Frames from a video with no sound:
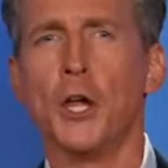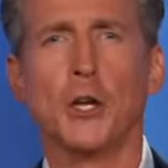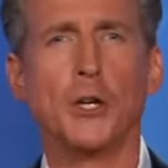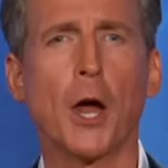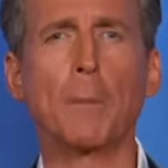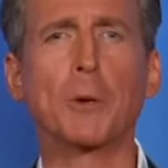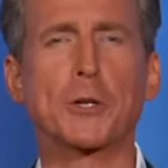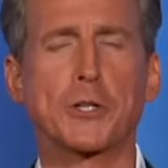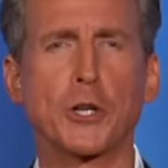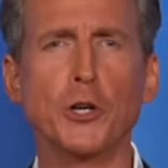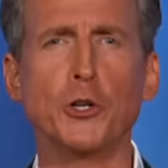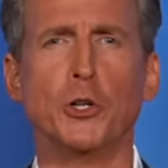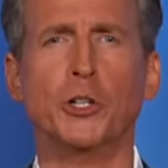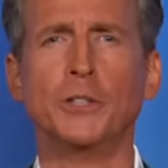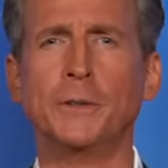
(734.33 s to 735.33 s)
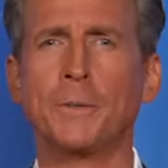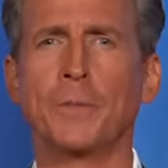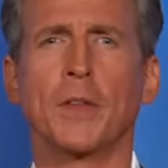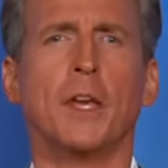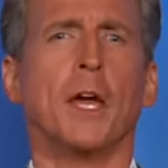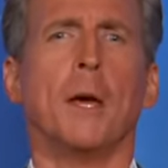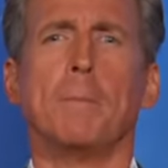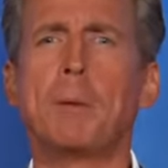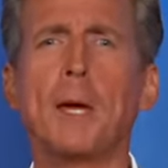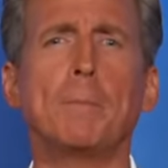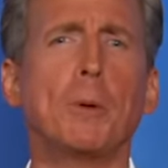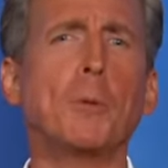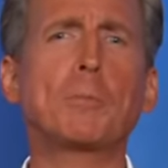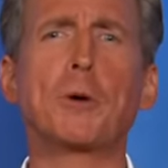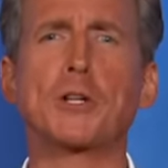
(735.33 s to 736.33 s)
Number two,
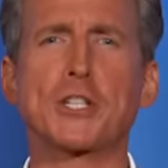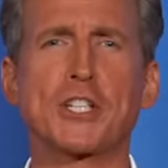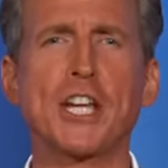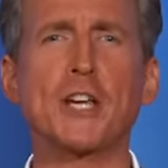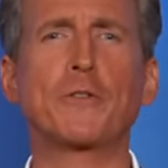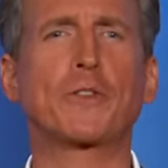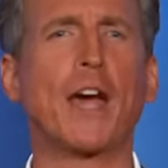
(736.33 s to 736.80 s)
people perceive